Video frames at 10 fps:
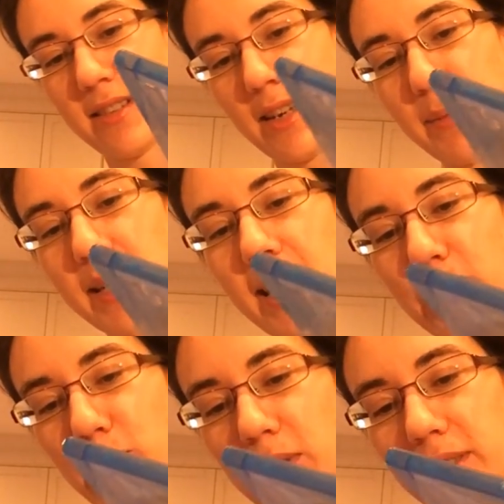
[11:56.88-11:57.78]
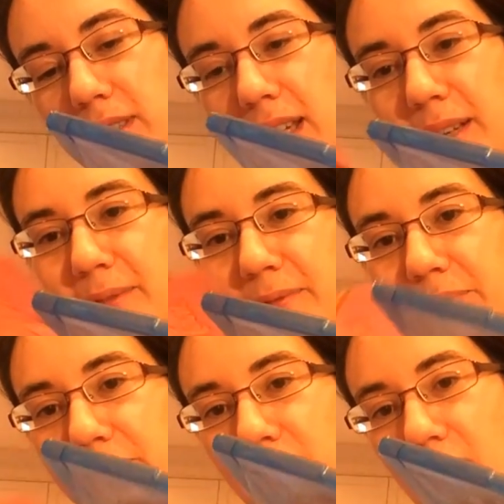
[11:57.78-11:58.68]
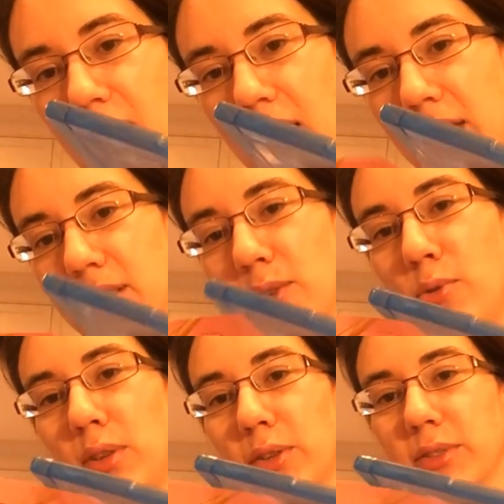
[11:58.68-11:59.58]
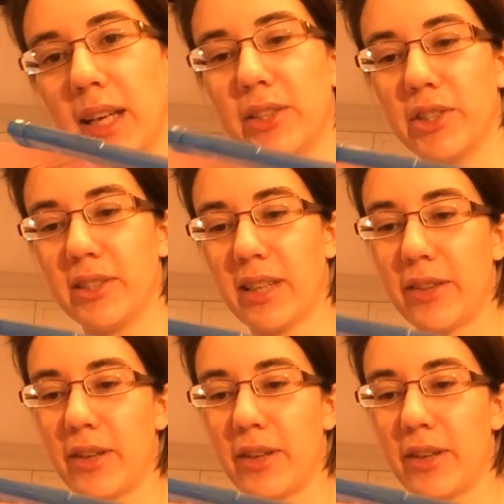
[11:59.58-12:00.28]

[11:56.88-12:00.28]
that'll be interesting. It's cool little touches, I